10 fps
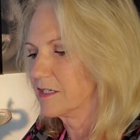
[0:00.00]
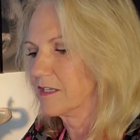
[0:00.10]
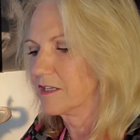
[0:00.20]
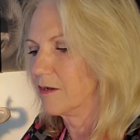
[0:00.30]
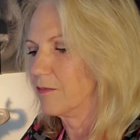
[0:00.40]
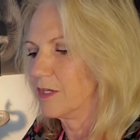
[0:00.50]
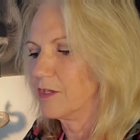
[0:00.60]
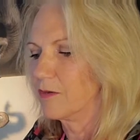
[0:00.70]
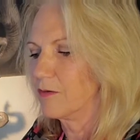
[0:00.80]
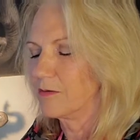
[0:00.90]
that we
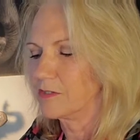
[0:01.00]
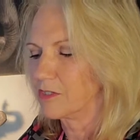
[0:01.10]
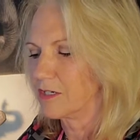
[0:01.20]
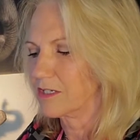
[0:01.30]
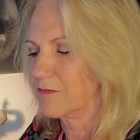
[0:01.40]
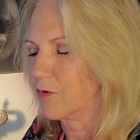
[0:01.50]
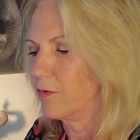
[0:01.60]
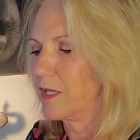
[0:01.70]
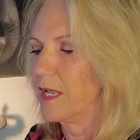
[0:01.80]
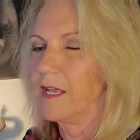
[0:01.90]
use to
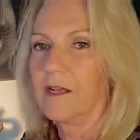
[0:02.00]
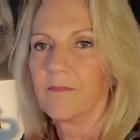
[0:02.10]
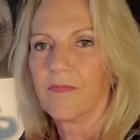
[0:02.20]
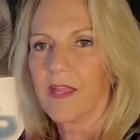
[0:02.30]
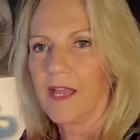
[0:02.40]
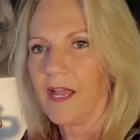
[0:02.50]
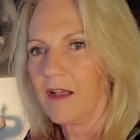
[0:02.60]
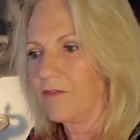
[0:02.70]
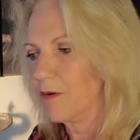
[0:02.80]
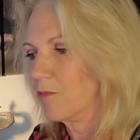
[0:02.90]
exfoliate.
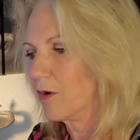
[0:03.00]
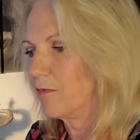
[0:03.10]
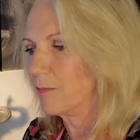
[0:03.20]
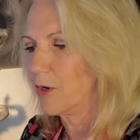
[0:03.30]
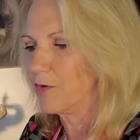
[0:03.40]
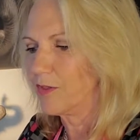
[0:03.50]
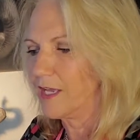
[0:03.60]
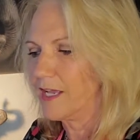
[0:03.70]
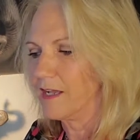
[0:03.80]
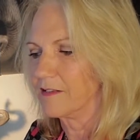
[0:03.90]
Have them rub both
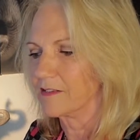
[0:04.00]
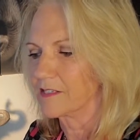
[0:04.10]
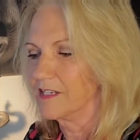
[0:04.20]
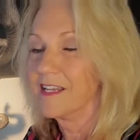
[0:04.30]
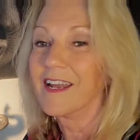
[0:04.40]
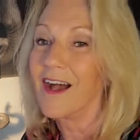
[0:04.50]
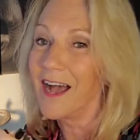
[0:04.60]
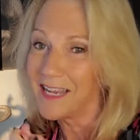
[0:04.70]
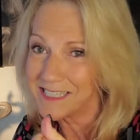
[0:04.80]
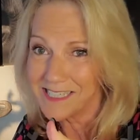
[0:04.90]
hands. Now,
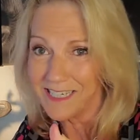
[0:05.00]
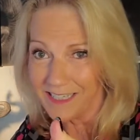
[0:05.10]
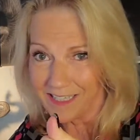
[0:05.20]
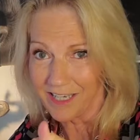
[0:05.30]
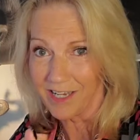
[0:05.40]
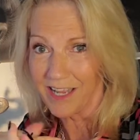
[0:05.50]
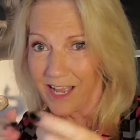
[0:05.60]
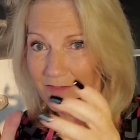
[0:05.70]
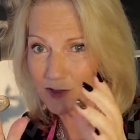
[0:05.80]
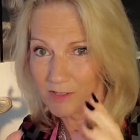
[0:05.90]
ideally,
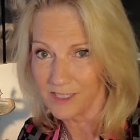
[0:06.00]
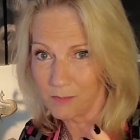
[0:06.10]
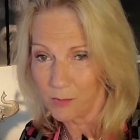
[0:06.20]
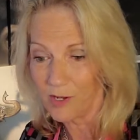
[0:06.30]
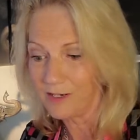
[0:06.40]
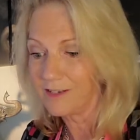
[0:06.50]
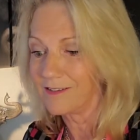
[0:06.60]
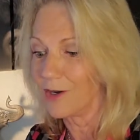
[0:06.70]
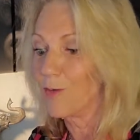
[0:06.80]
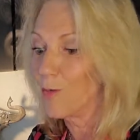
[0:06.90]
after this product,
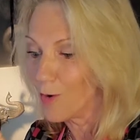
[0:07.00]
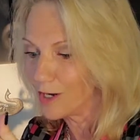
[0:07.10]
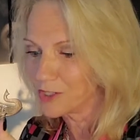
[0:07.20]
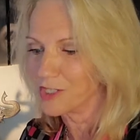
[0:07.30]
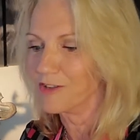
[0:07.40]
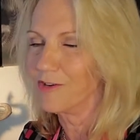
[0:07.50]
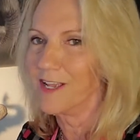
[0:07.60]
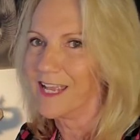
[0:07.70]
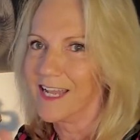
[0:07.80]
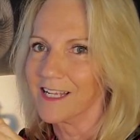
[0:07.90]
they're washing their
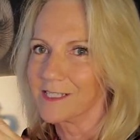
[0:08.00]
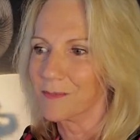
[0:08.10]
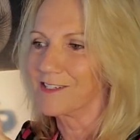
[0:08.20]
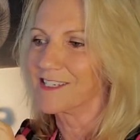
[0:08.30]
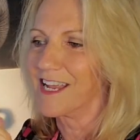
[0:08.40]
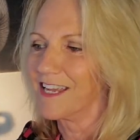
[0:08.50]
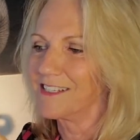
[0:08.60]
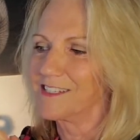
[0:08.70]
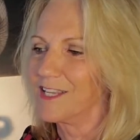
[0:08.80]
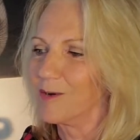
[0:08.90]
hands because
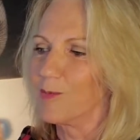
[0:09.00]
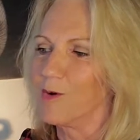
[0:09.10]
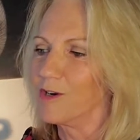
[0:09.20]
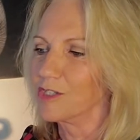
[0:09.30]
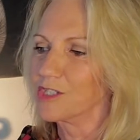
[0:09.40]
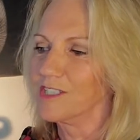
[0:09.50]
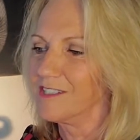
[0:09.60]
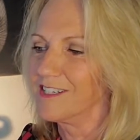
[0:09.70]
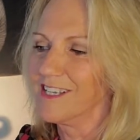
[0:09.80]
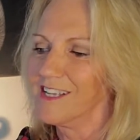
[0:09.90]
as they wash it,
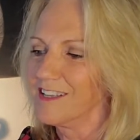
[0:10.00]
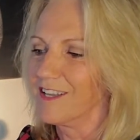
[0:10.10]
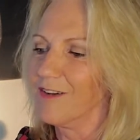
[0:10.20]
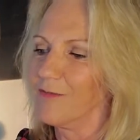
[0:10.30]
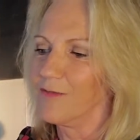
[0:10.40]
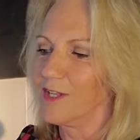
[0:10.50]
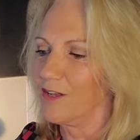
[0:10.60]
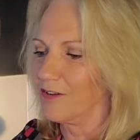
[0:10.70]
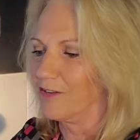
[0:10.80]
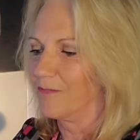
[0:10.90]
they'll
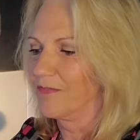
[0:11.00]
feel